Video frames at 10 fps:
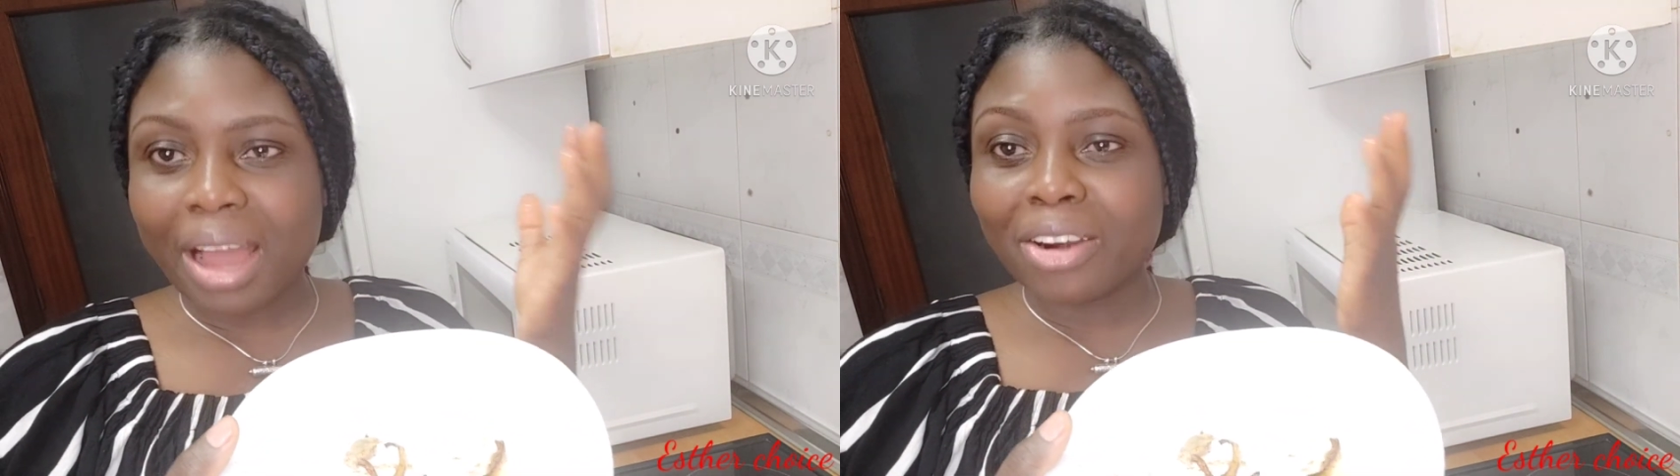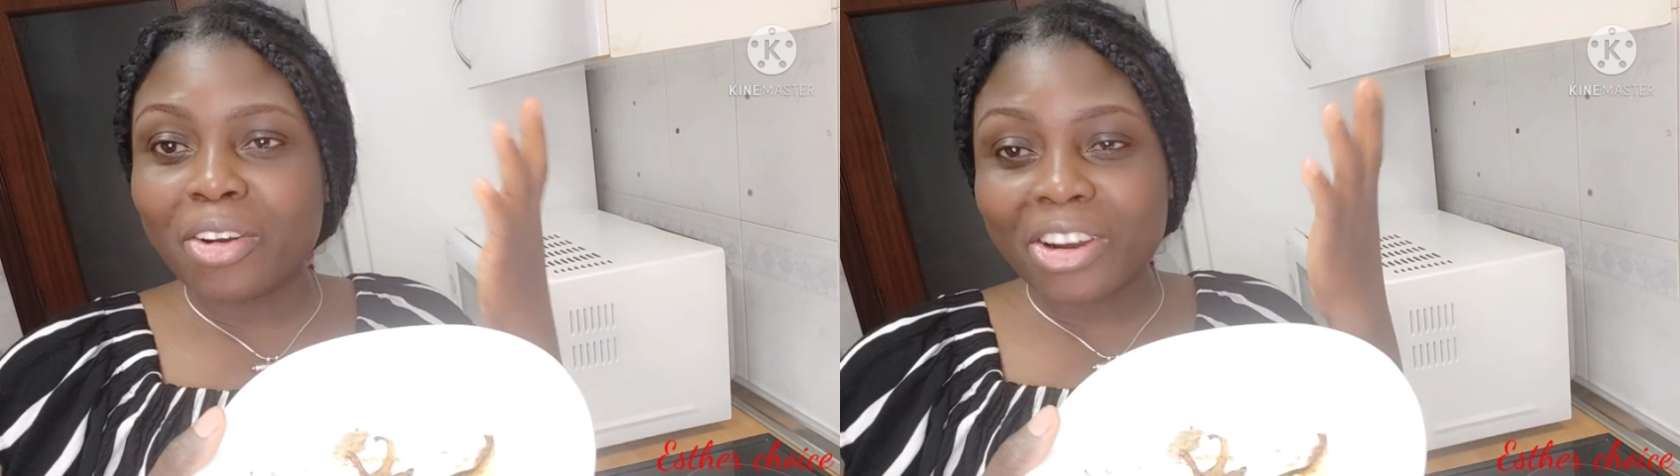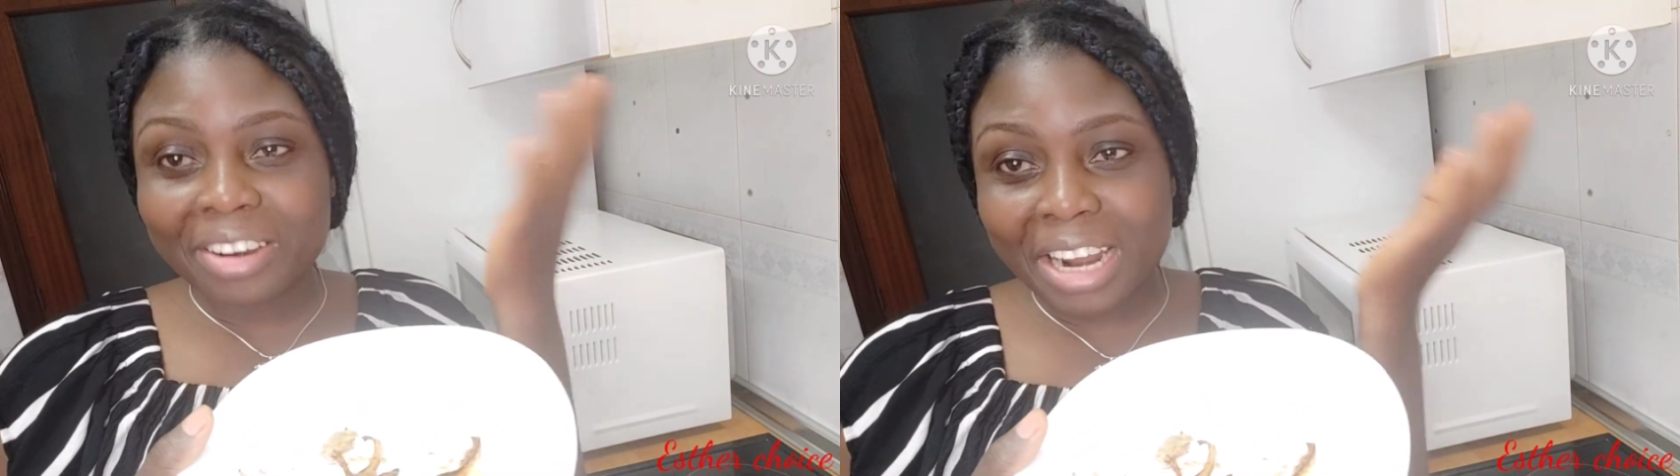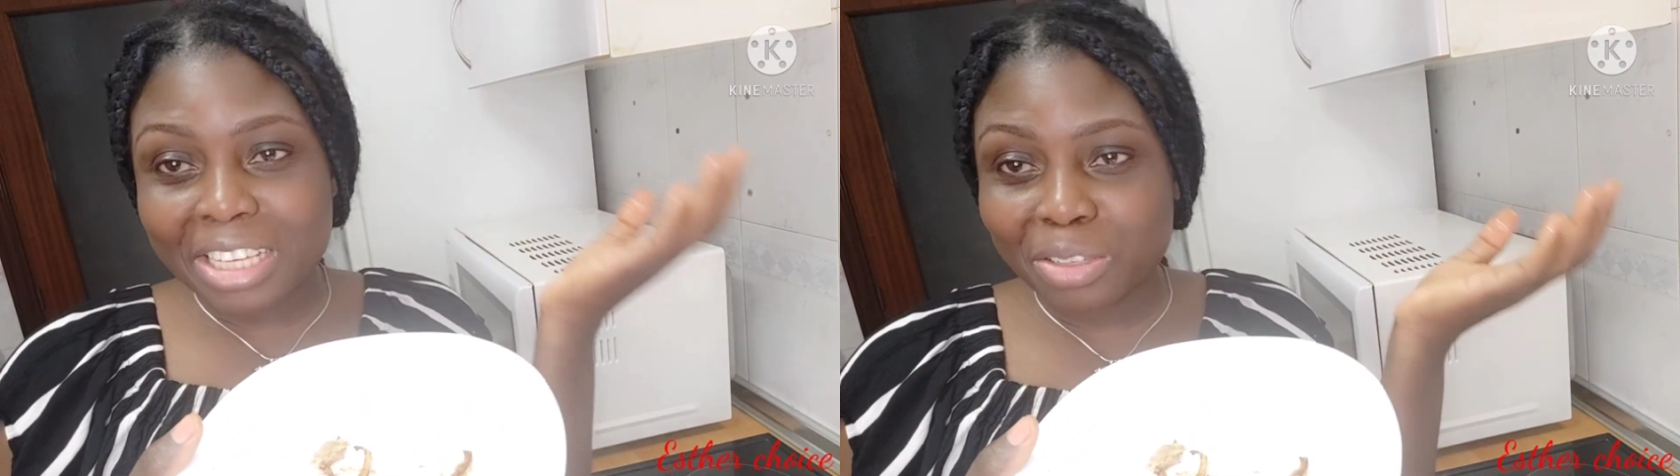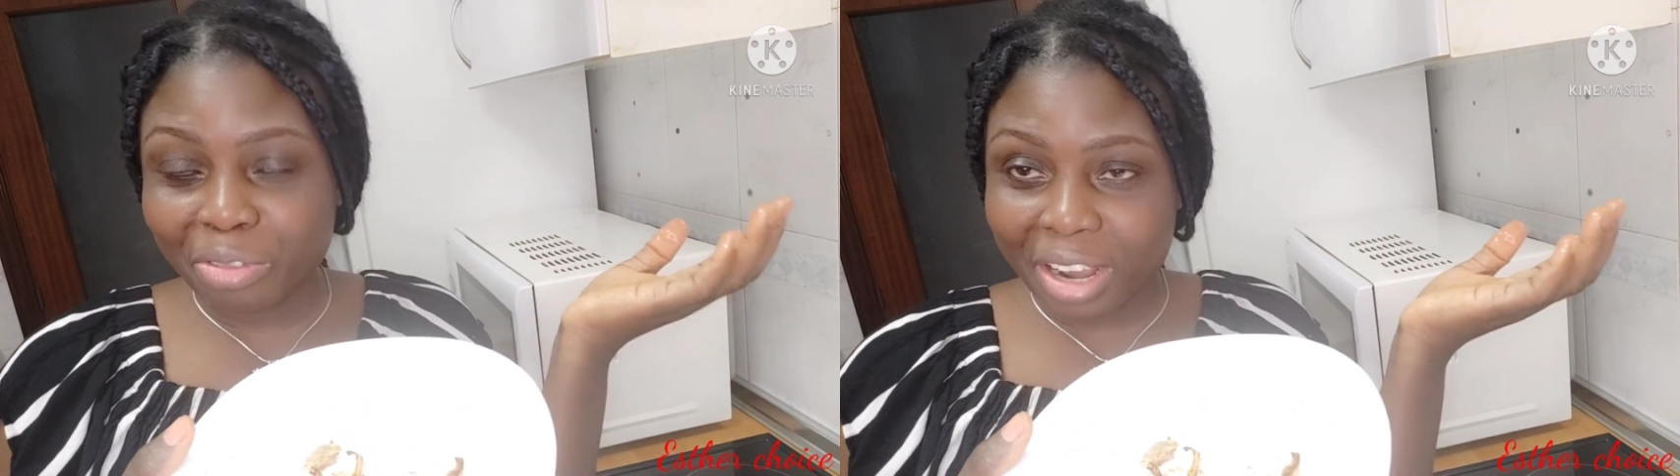My
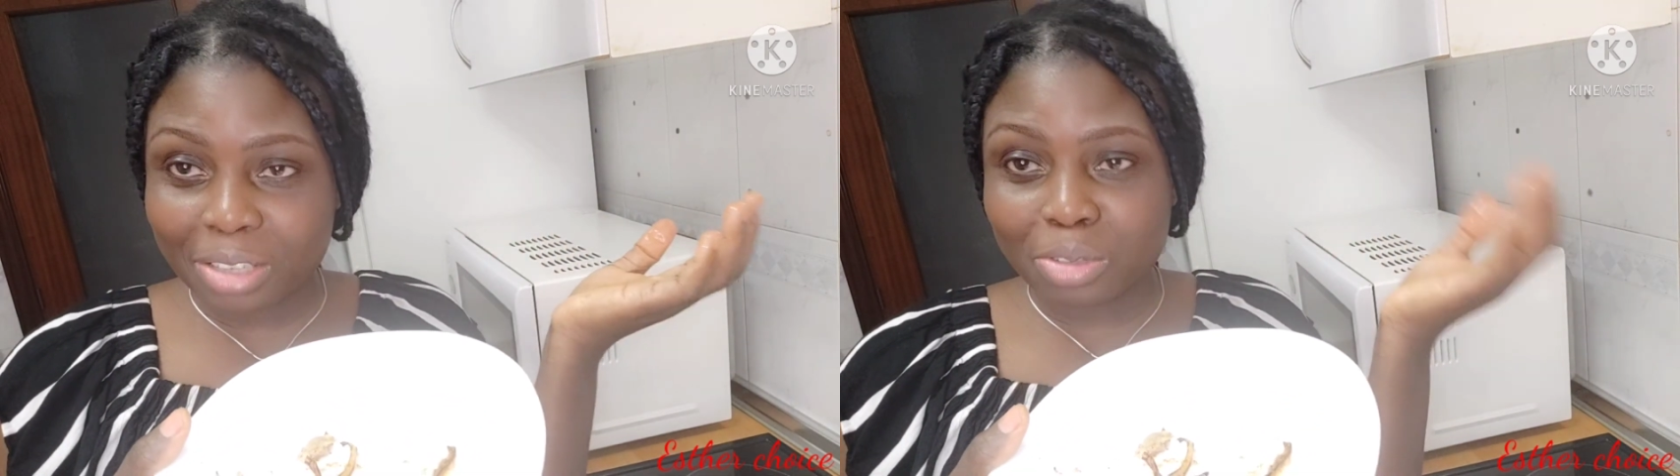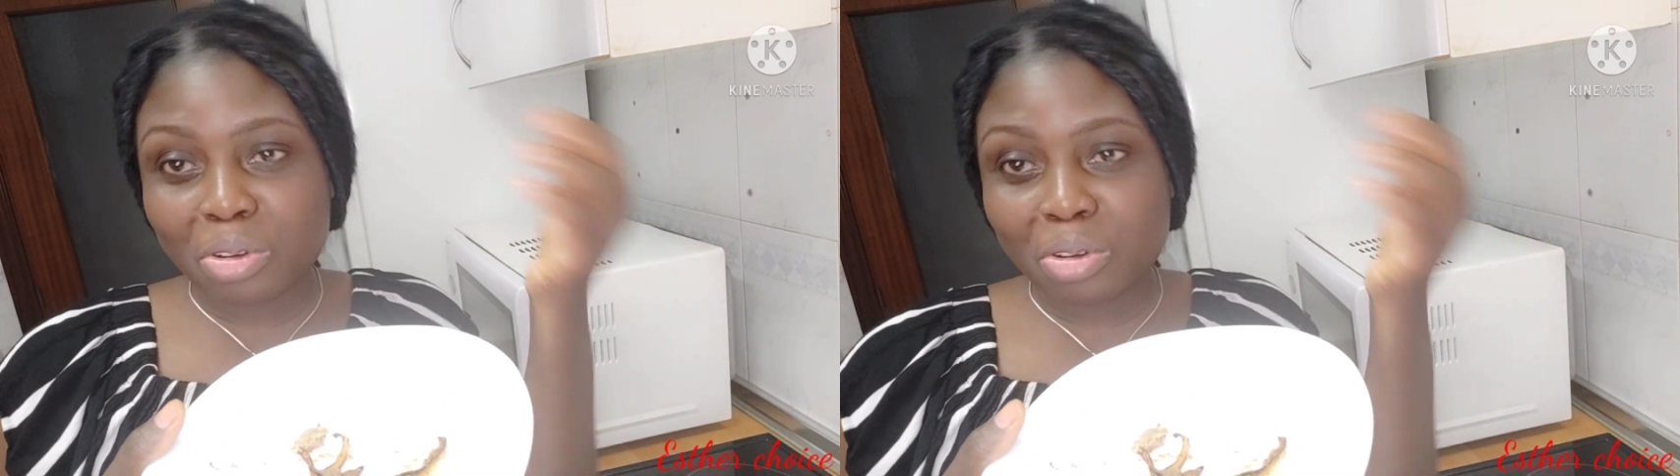nordness friends,